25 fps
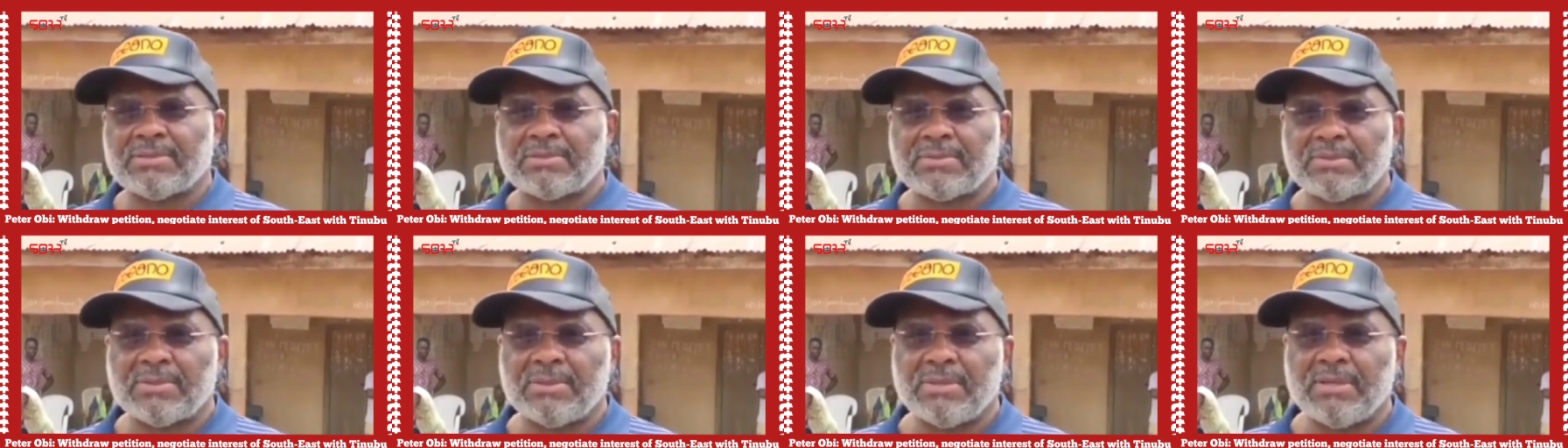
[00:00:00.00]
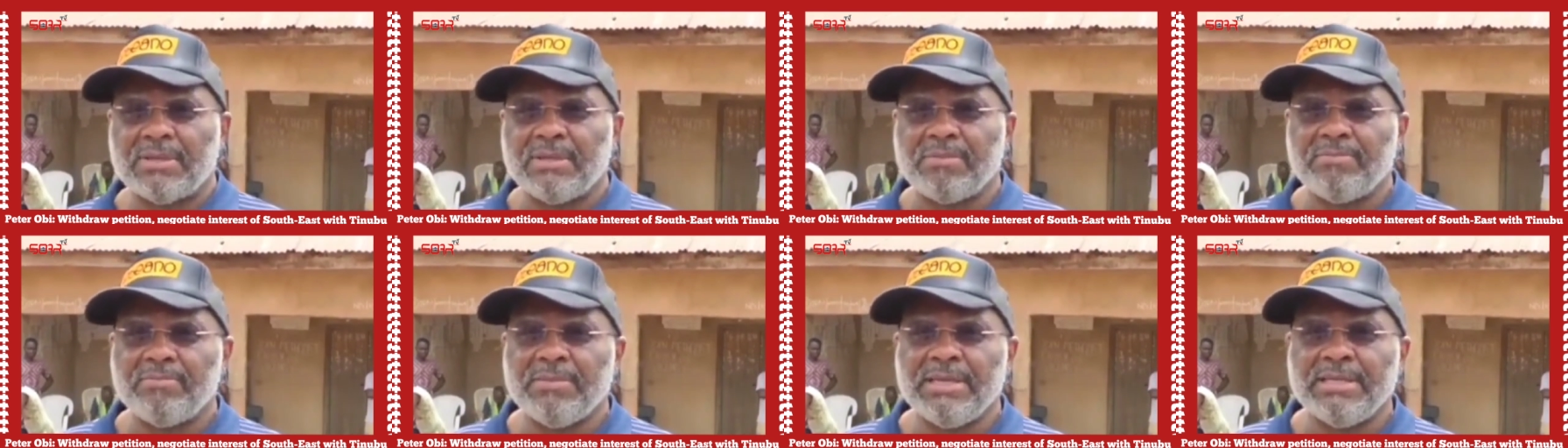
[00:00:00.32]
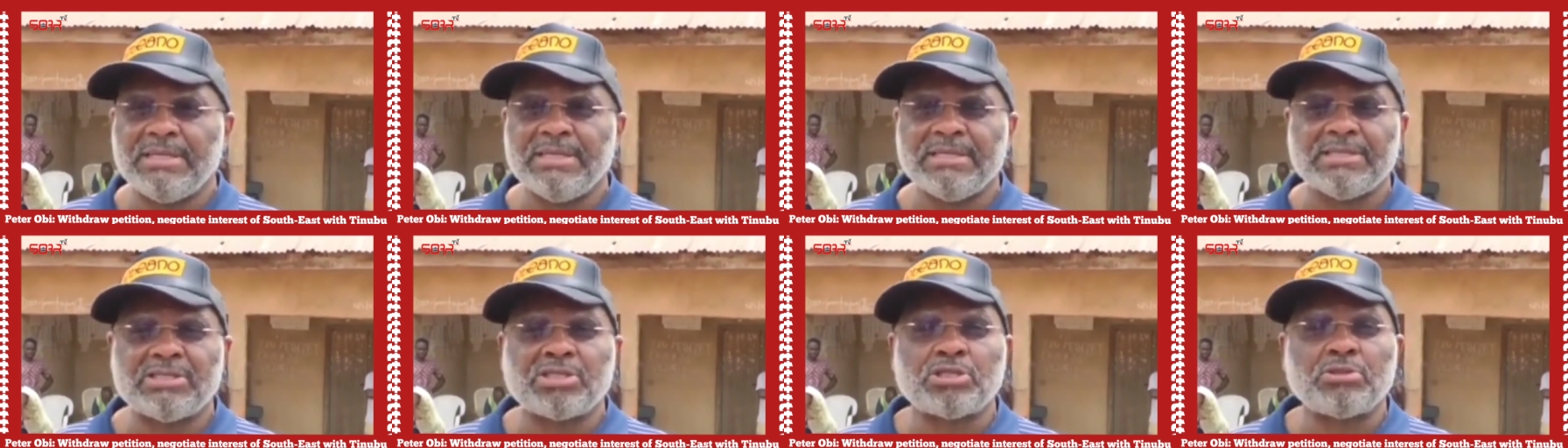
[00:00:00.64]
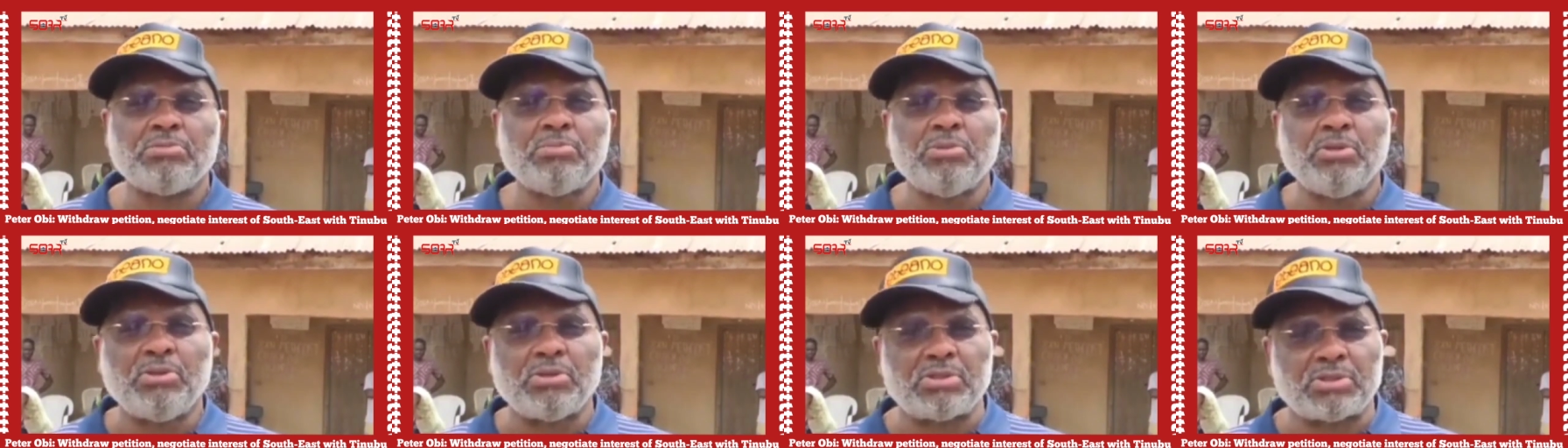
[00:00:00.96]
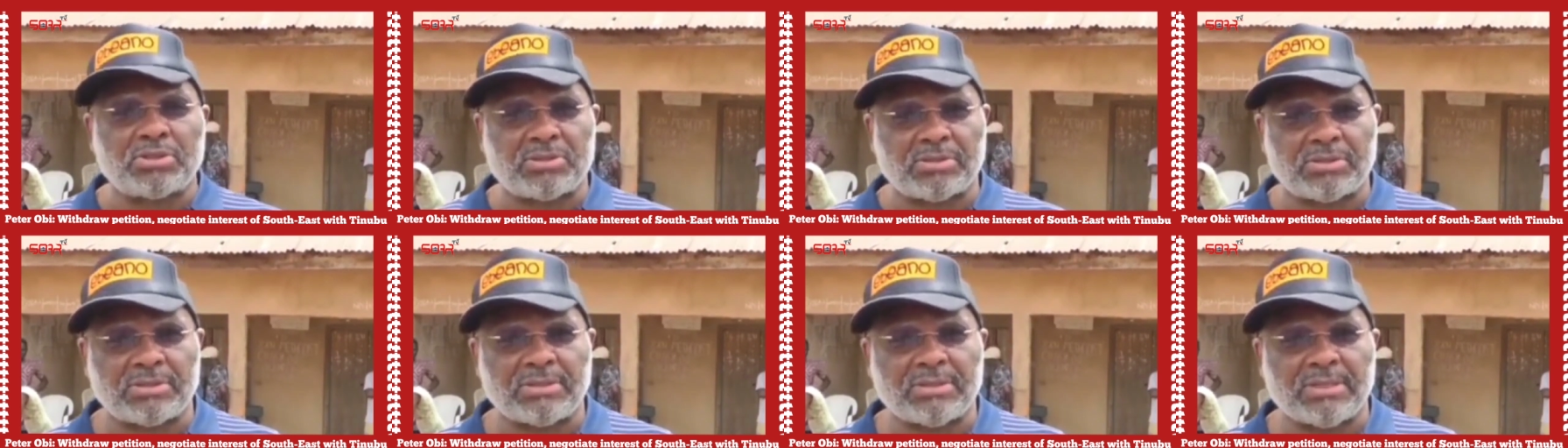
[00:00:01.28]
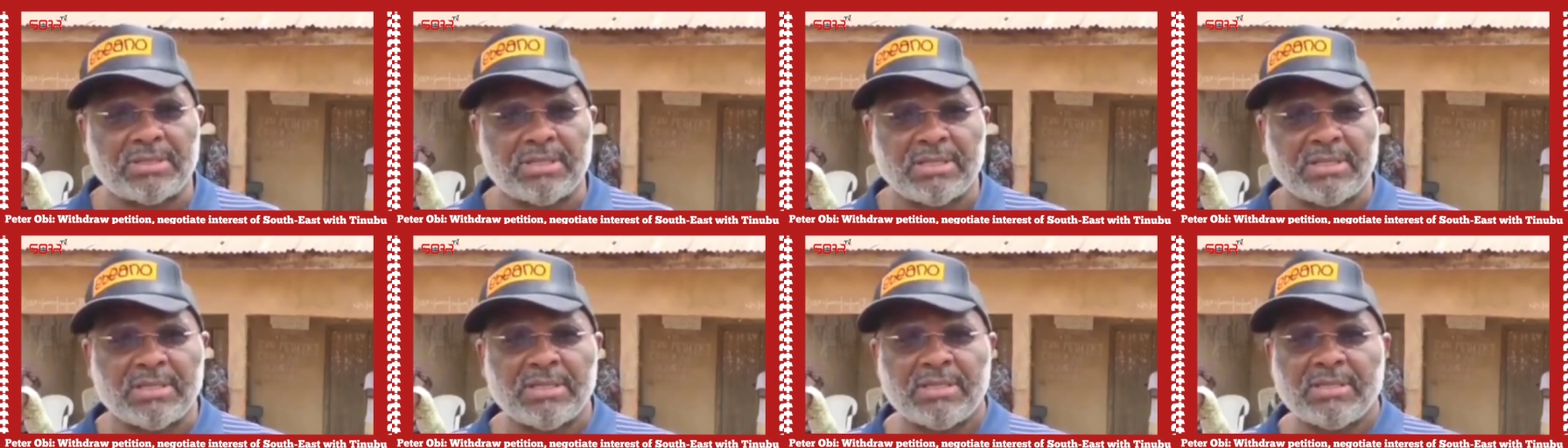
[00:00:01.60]
is also urging Obi and his
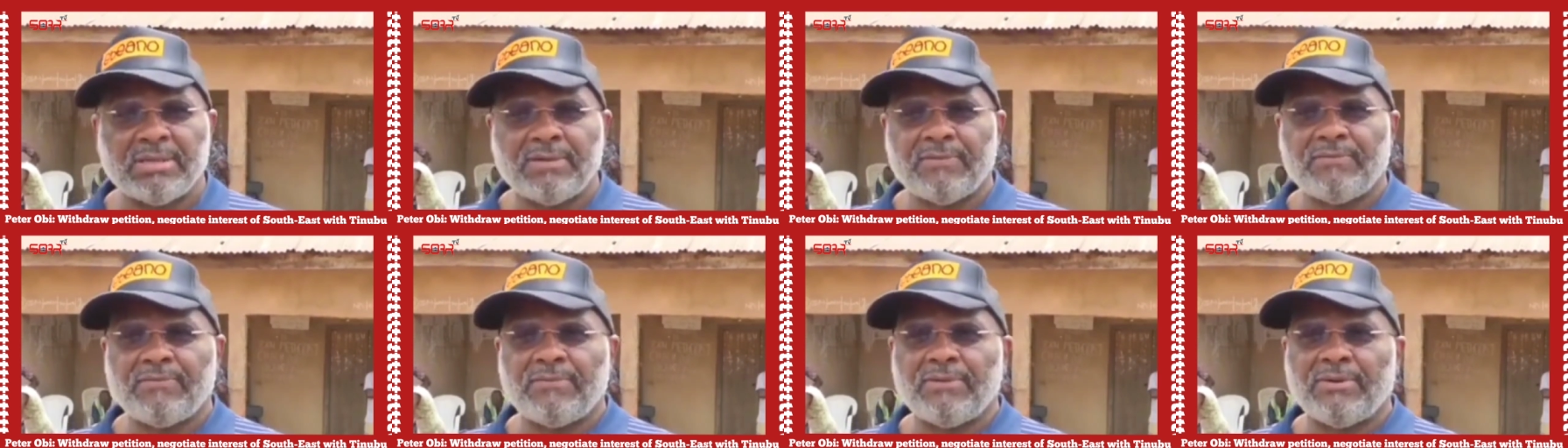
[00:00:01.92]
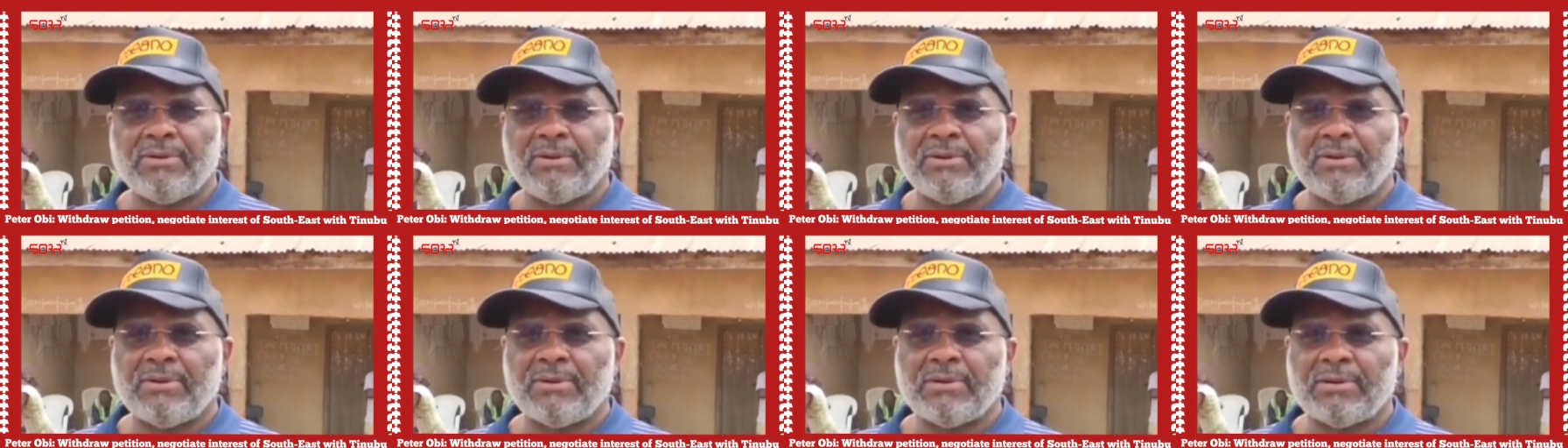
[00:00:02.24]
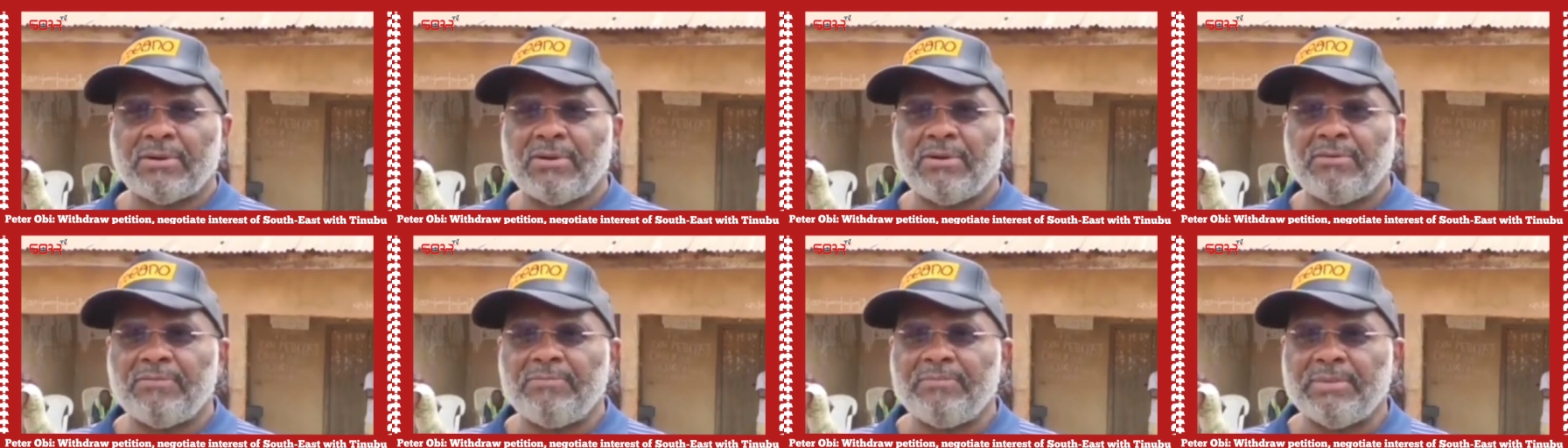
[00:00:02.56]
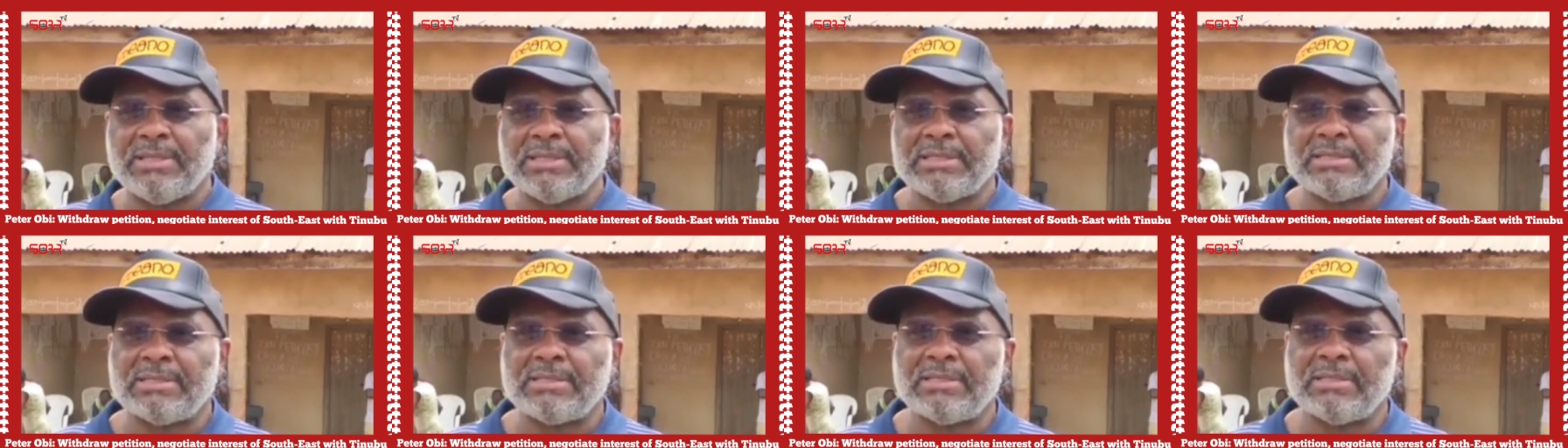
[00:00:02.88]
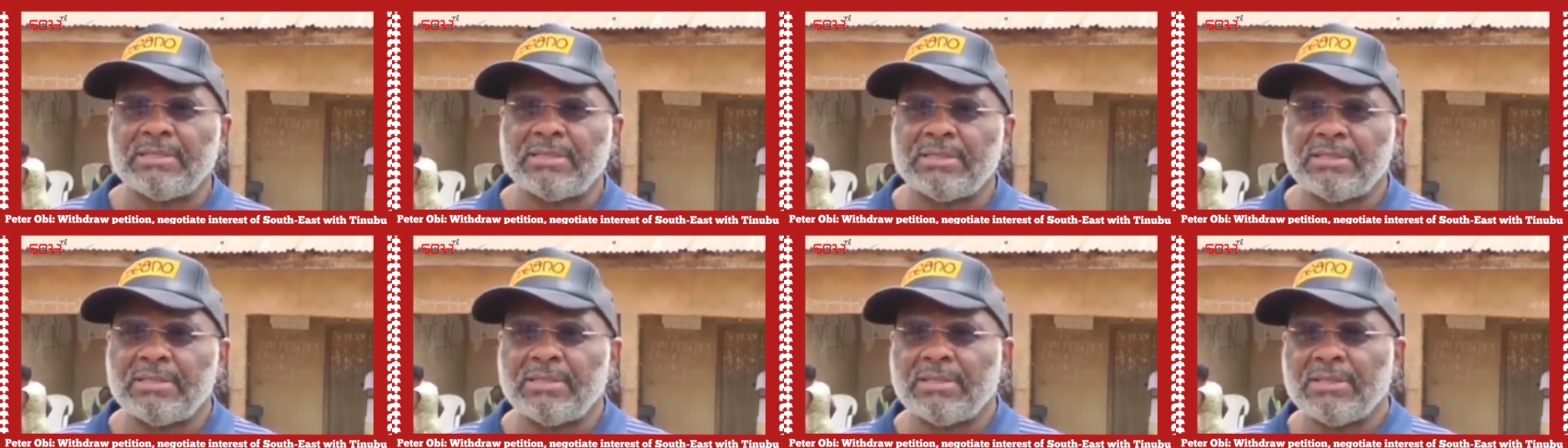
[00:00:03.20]
supporters to align with reality